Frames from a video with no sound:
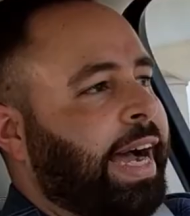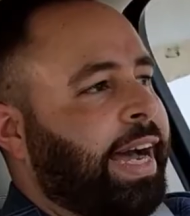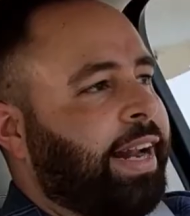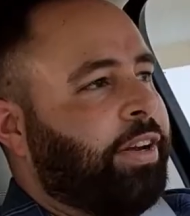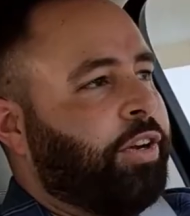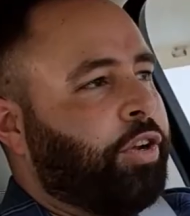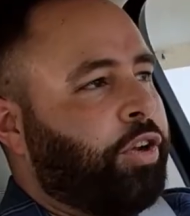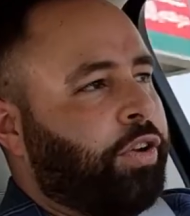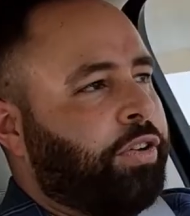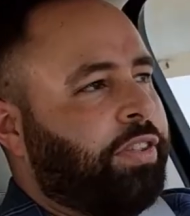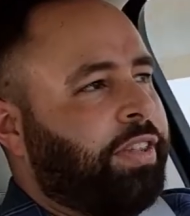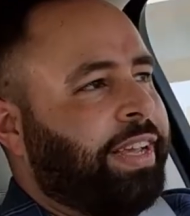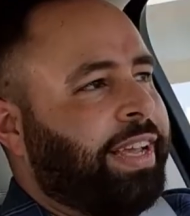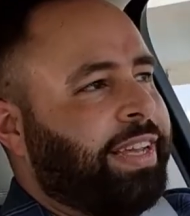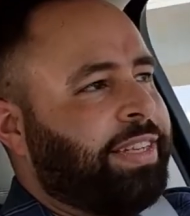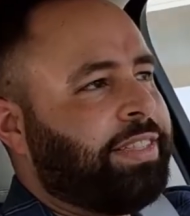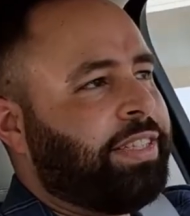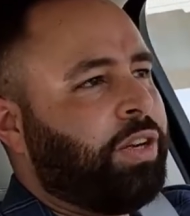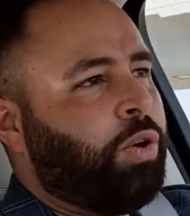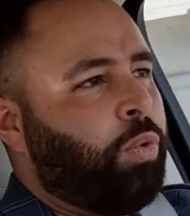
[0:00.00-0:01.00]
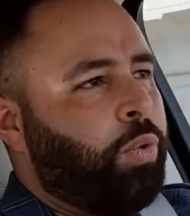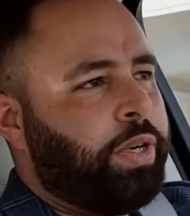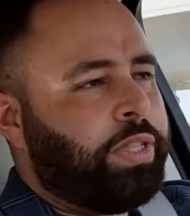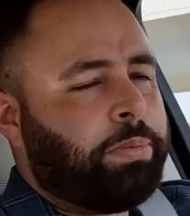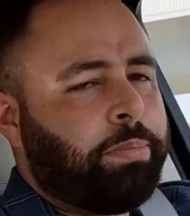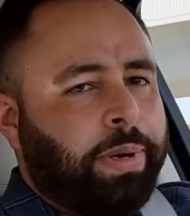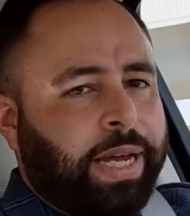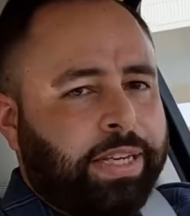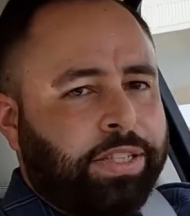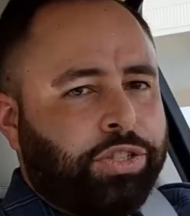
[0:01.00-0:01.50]
And the good thing is it
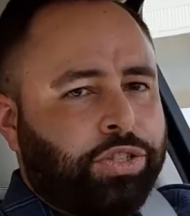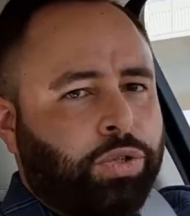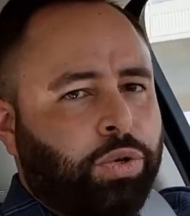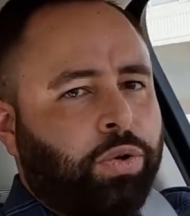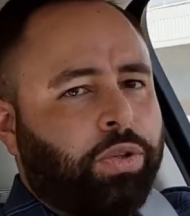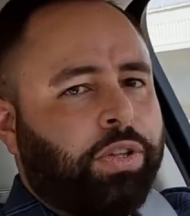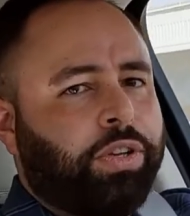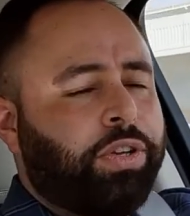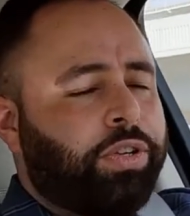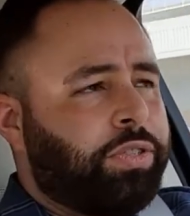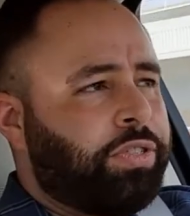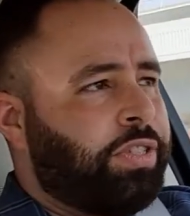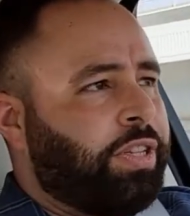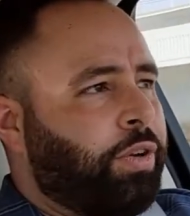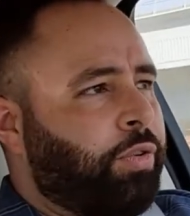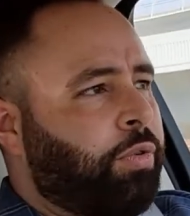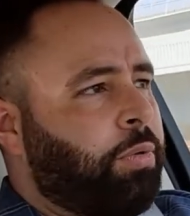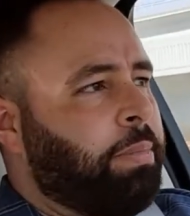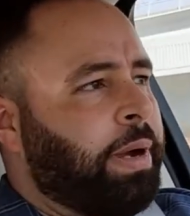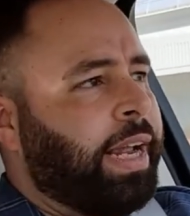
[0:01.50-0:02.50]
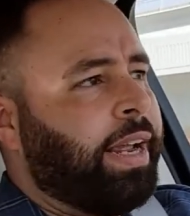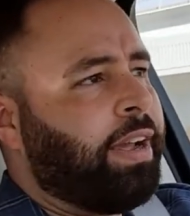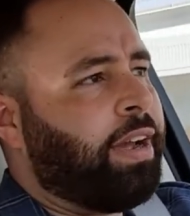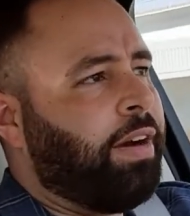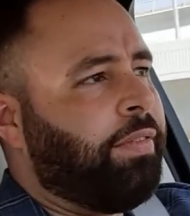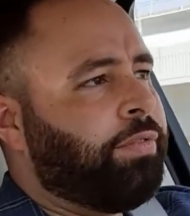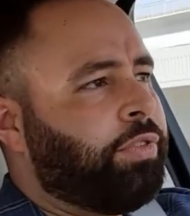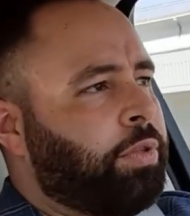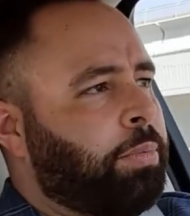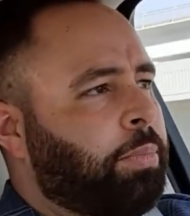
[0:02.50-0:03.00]
always makes sure that you still remain
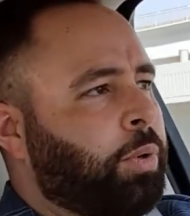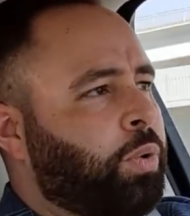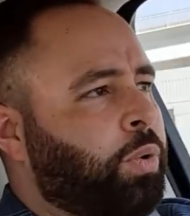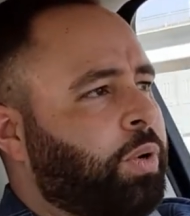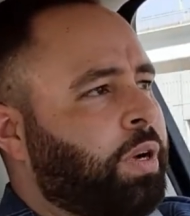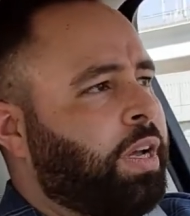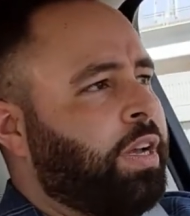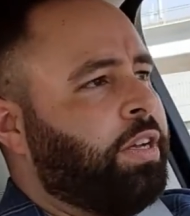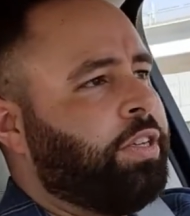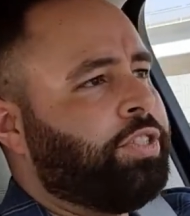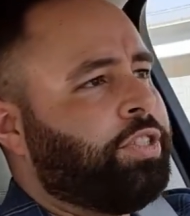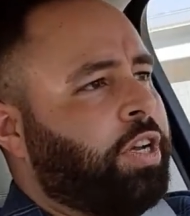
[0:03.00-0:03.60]
comfortable.